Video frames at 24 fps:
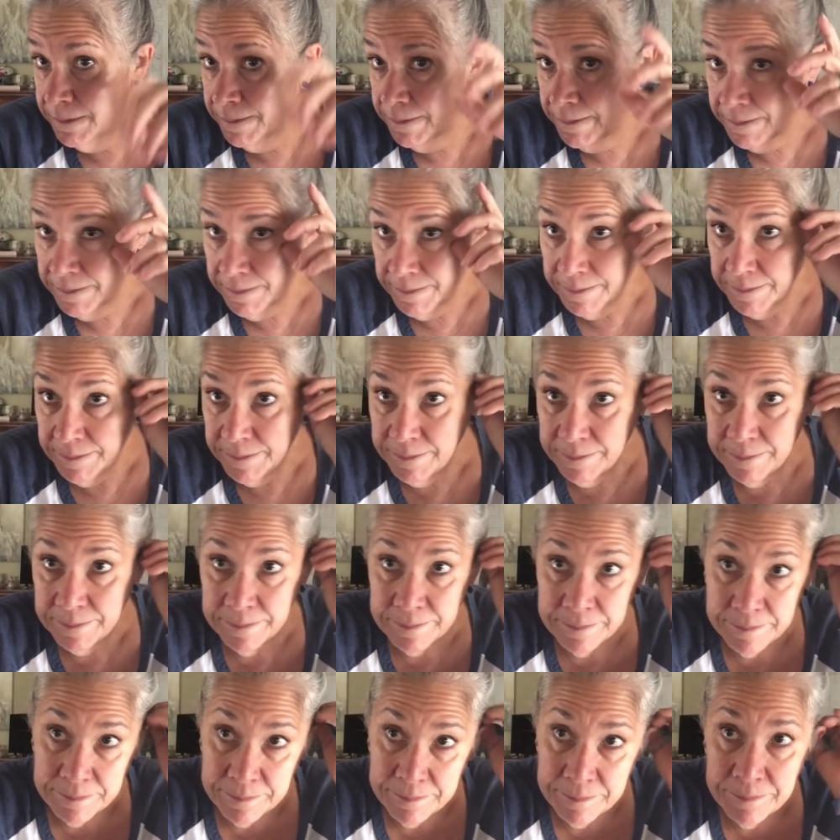
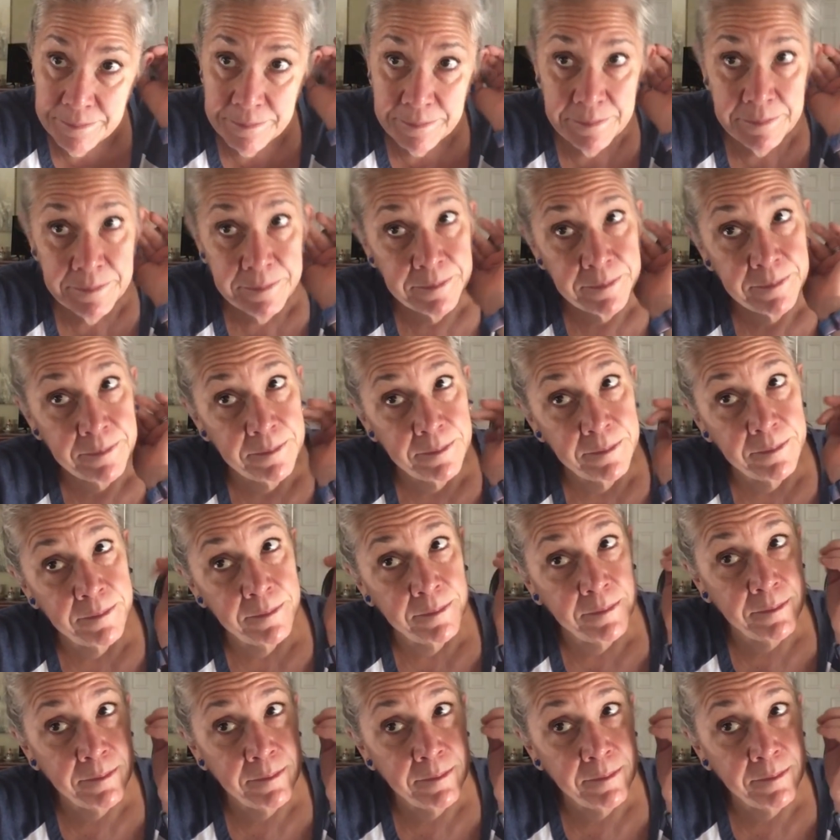(silence)